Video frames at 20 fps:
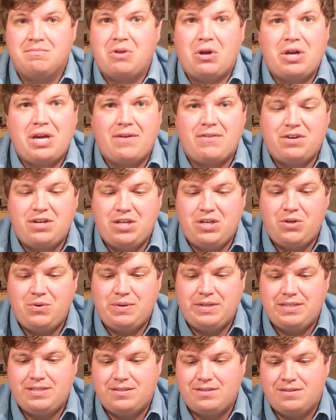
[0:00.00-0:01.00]
all you have to
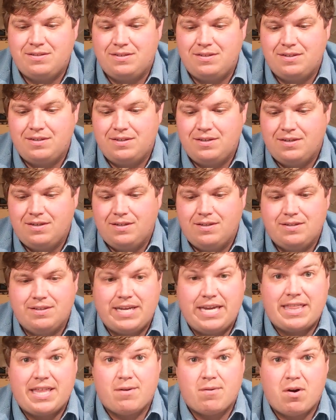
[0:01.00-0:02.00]
do is
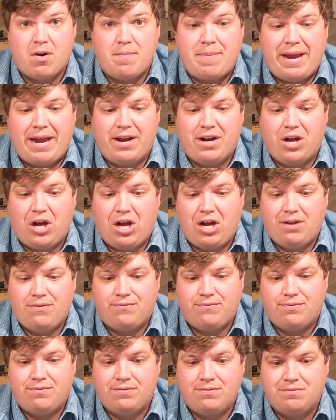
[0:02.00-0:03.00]
take that rubber band
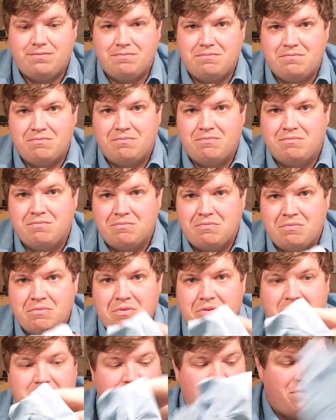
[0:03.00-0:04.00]
off,
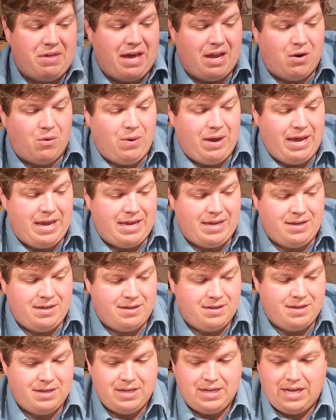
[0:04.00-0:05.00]
throw that away.
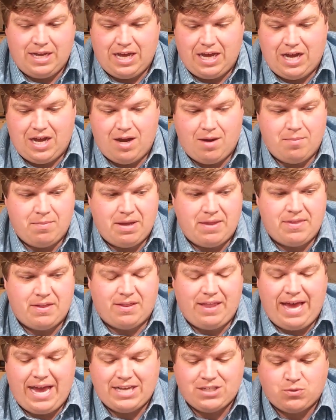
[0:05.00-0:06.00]
And the
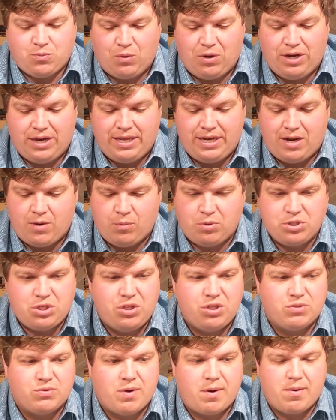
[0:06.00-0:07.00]
last one, and we'll
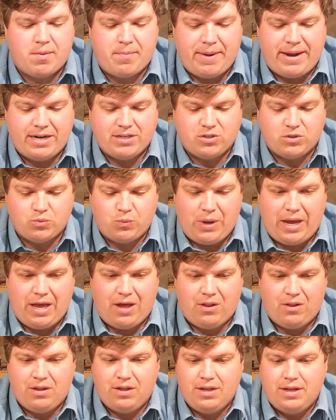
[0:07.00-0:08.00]
do this rubber bands as
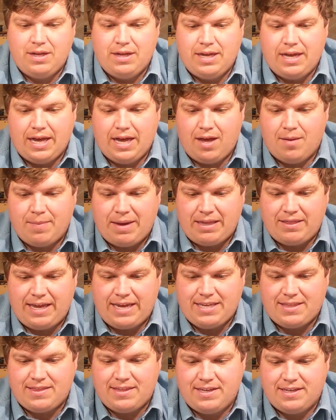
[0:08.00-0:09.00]
well. I
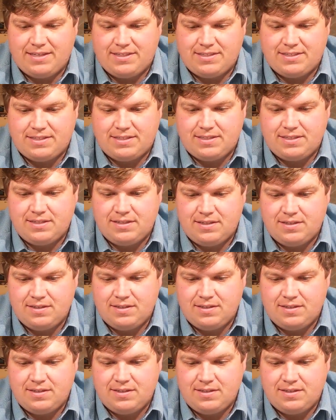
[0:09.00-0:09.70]
like this,